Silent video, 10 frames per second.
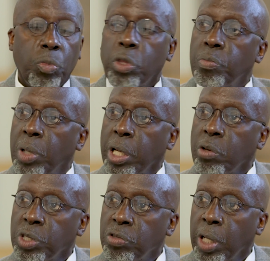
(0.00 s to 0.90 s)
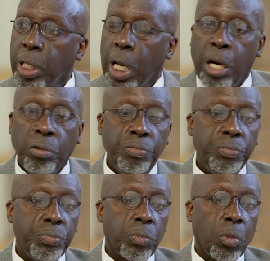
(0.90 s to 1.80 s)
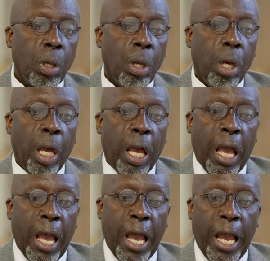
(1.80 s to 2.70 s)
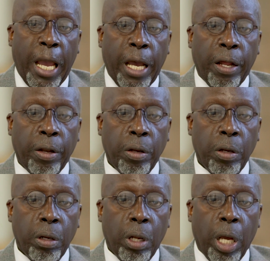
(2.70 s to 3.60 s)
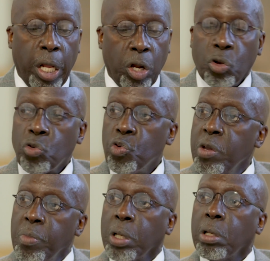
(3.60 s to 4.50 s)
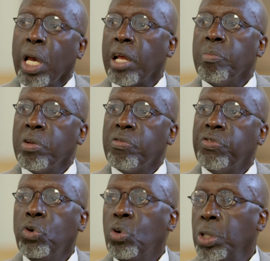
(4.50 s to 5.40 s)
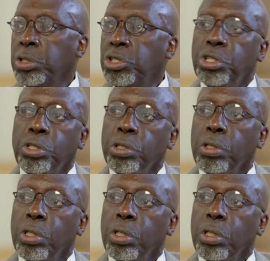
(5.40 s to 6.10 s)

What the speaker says: the money was running out, and an agreement had been forged